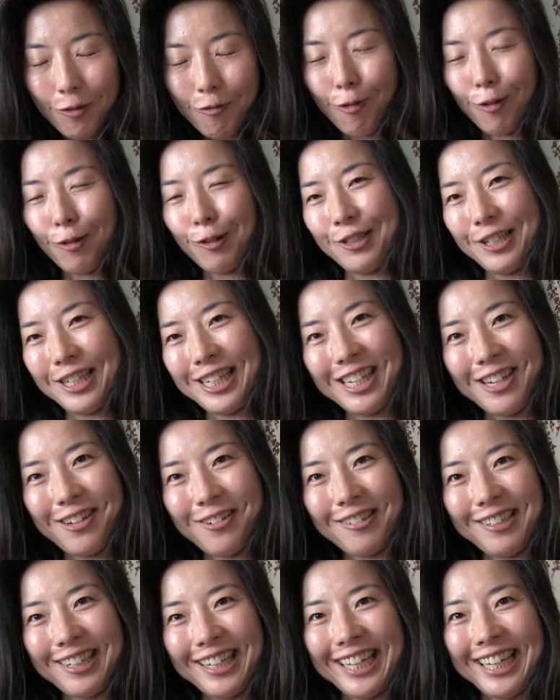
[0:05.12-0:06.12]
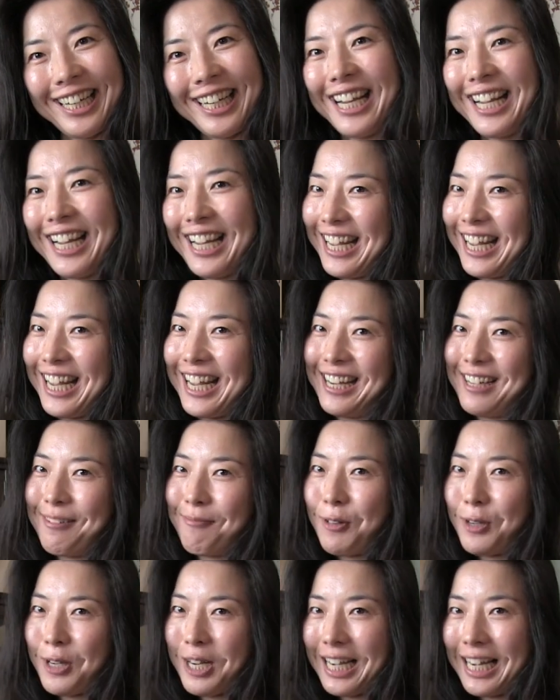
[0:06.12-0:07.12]
volunteering, and
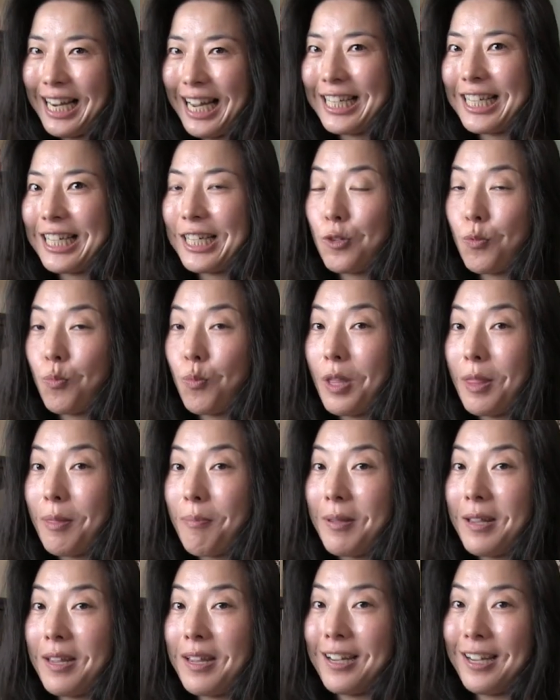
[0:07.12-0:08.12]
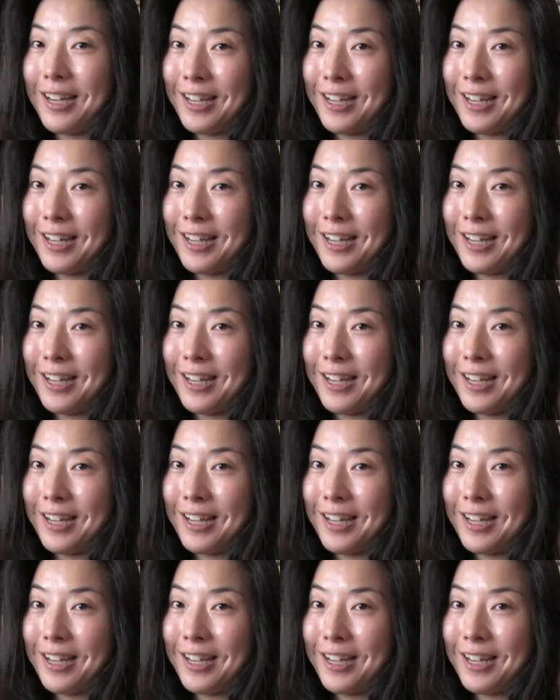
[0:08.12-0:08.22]
booking lessons with me,